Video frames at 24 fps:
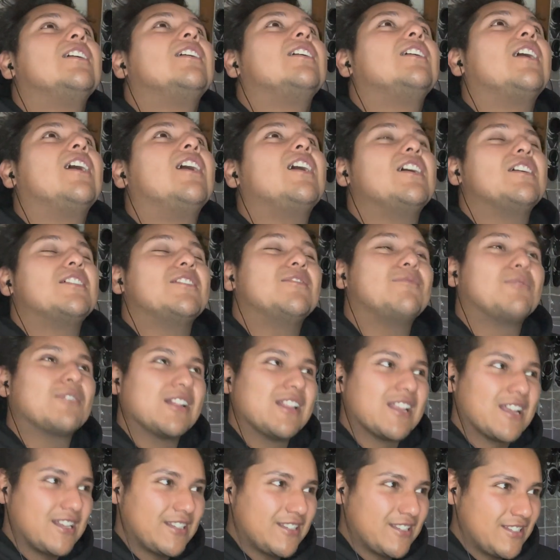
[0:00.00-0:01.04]
All right, we're
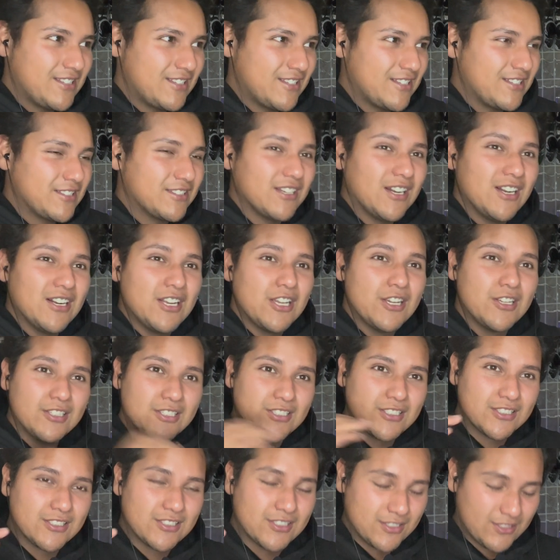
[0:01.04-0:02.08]
gonna get this thing started.
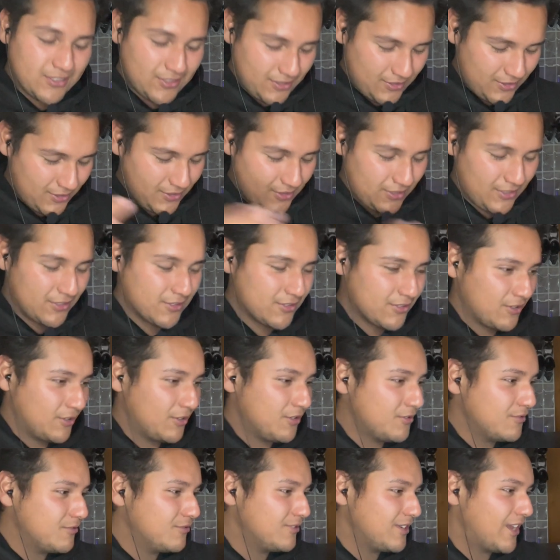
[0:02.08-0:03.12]
Let's
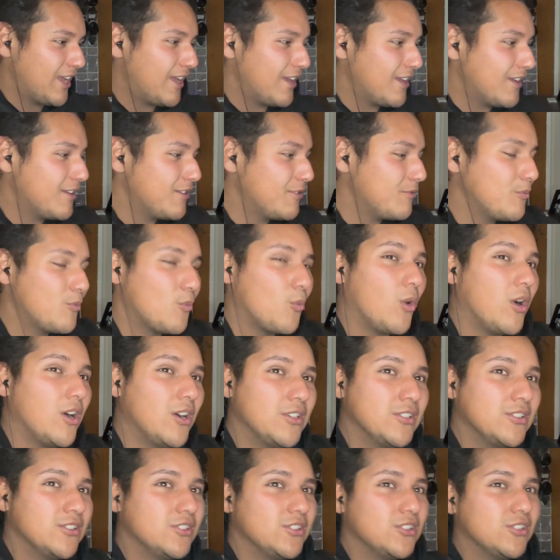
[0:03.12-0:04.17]
go. And
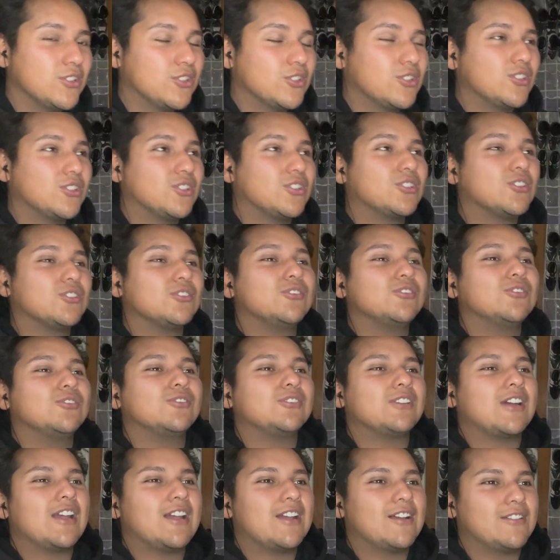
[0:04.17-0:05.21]
1,
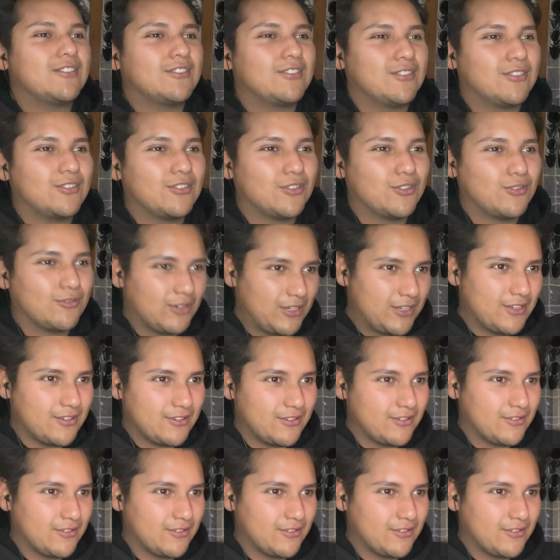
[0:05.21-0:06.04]
2, and 3.